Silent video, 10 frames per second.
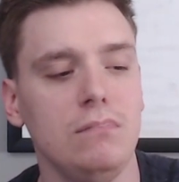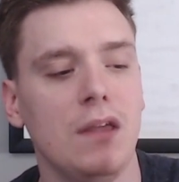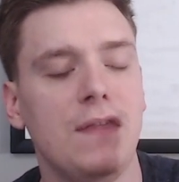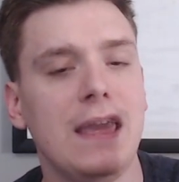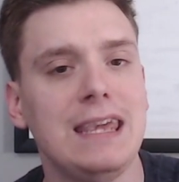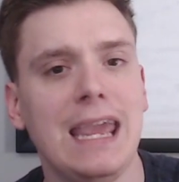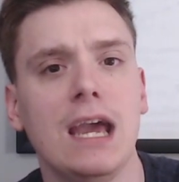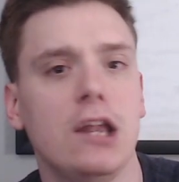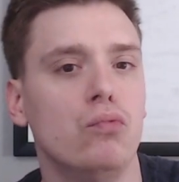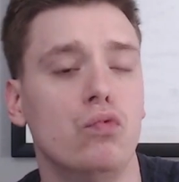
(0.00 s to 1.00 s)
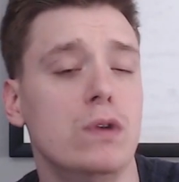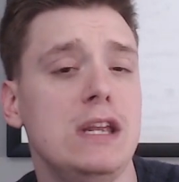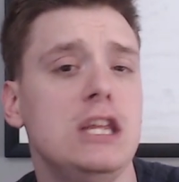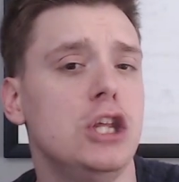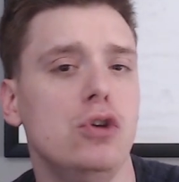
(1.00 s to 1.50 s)
they can't
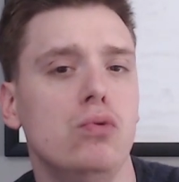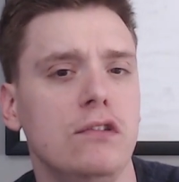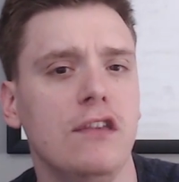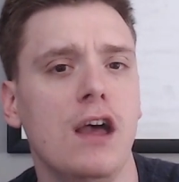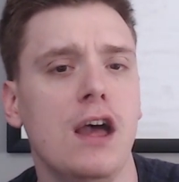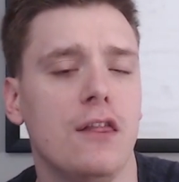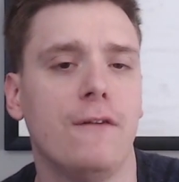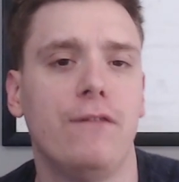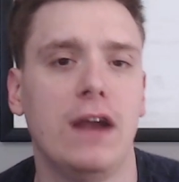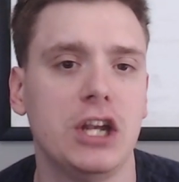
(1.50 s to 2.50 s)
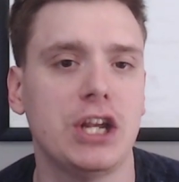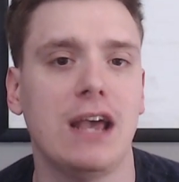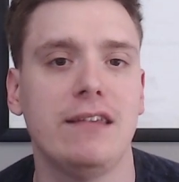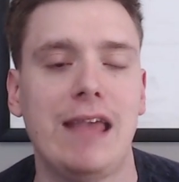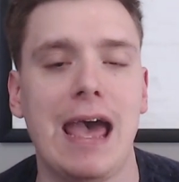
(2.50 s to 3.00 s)
reuse the
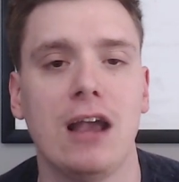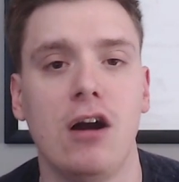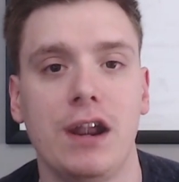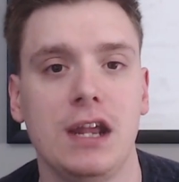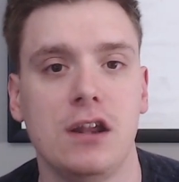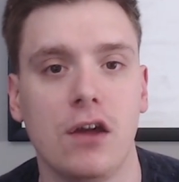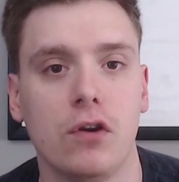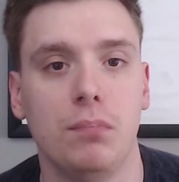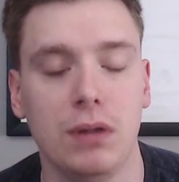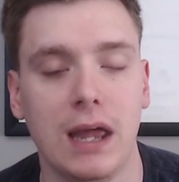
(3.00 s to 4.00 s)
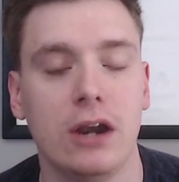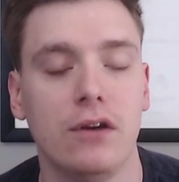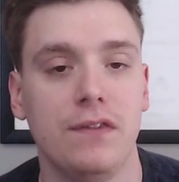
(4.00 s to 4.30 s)
franchise tag on another player.